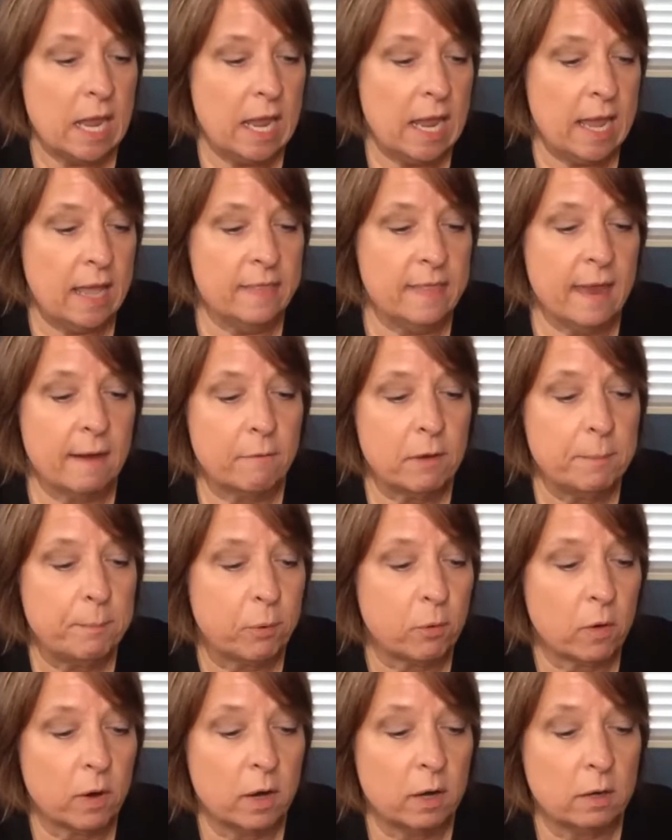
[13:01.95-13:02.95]
And that
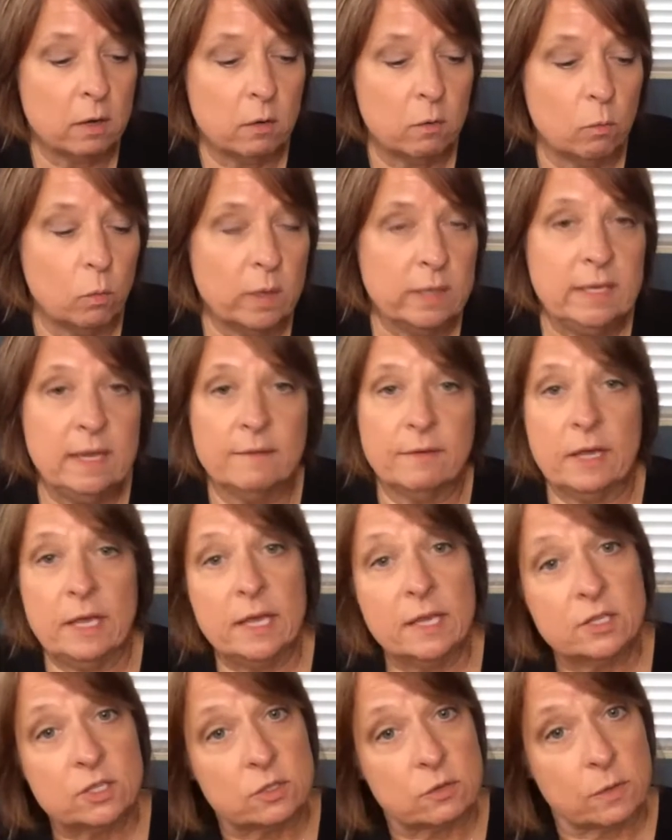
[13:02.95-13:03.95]
report would give a
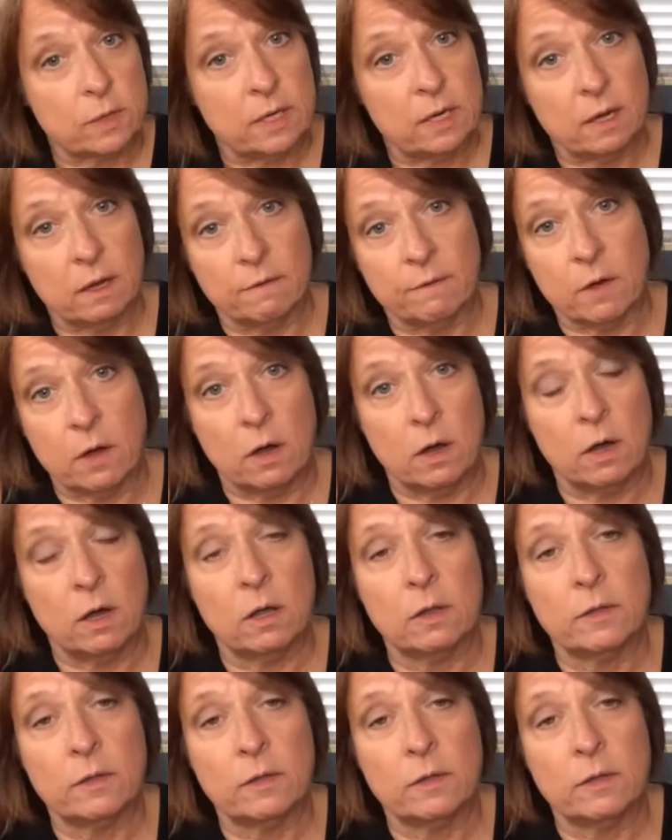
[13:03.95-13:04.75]
history of all